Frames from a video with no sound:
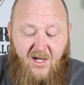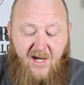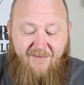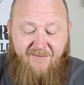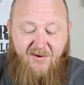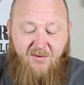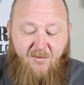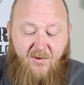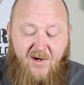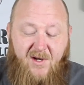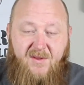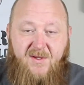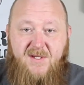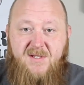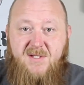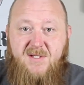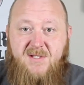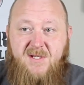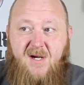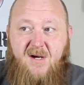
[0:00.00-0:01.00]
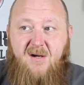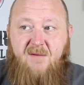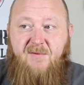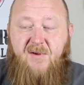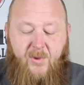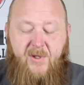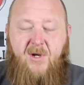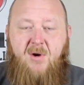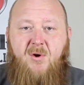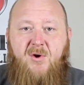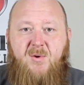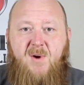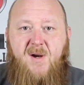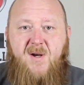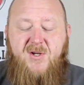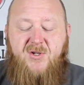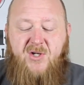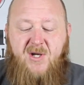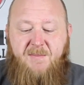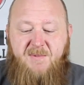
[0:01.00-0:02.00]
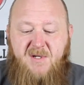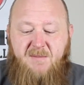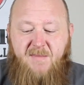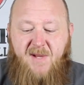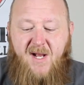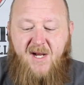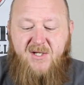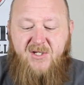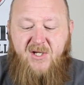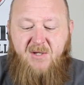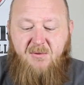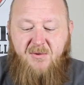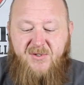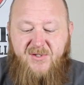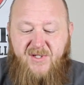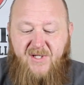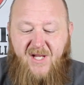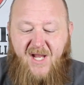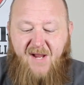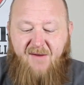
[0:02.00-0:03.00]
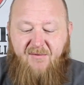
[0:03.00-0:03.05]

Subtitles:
Every one of these is there. When you go into our description box, you will see